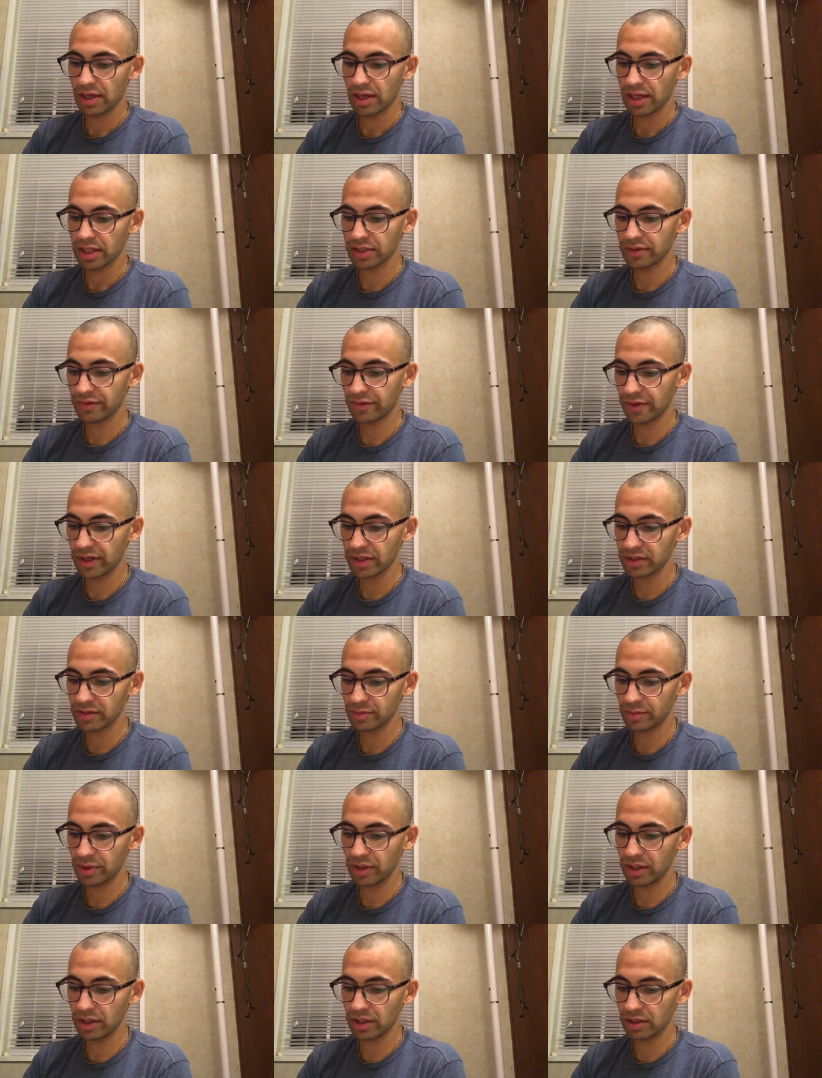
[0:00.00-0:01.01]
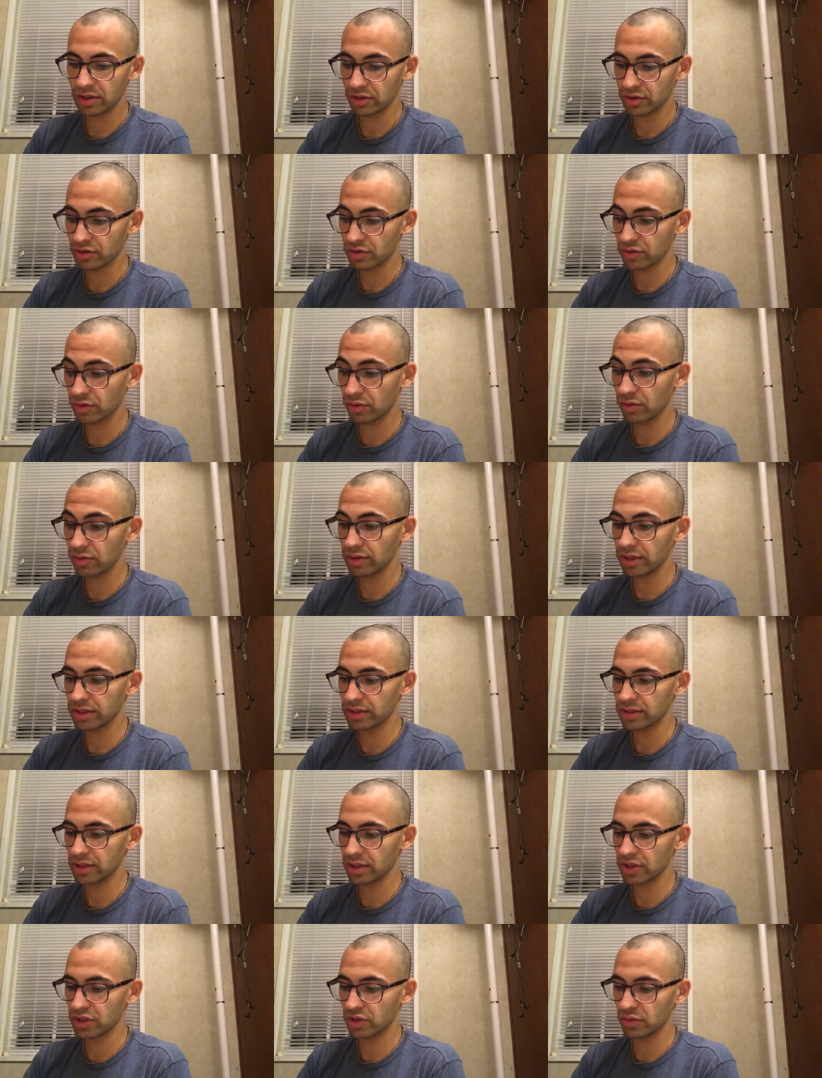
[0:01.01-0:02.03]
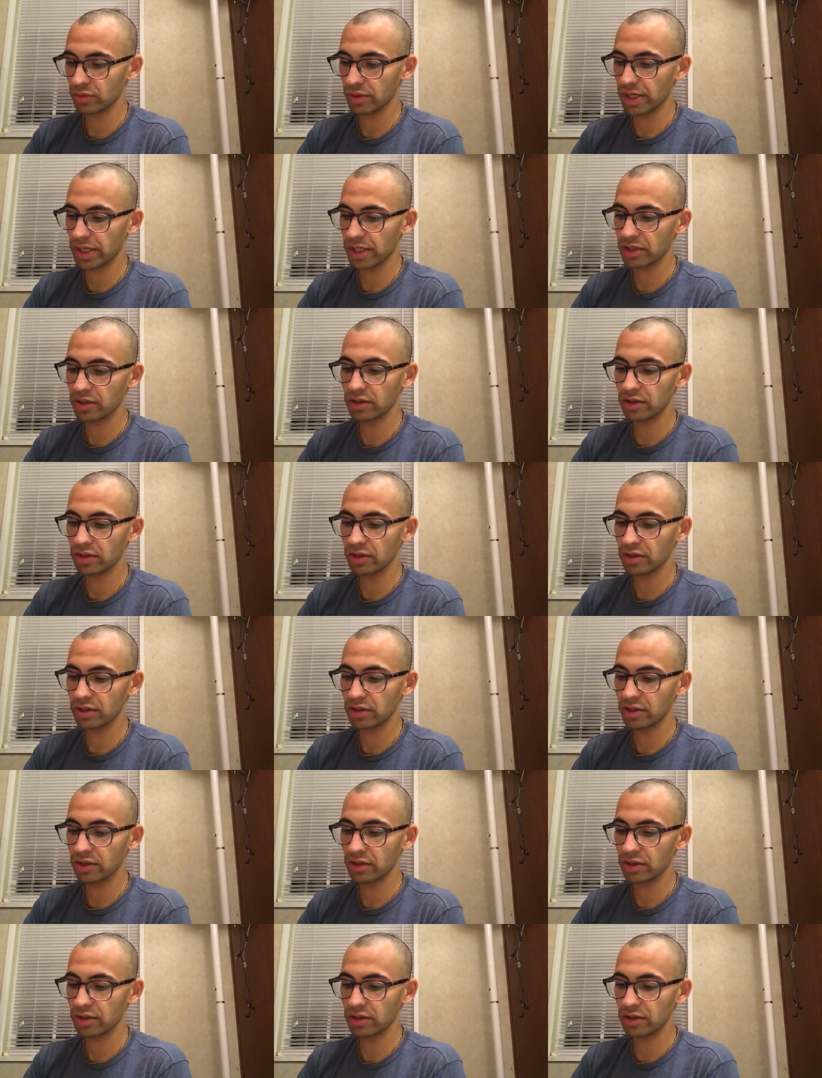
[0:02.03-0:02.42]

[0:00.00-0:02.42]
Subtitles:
His friends, being controlled in such a way,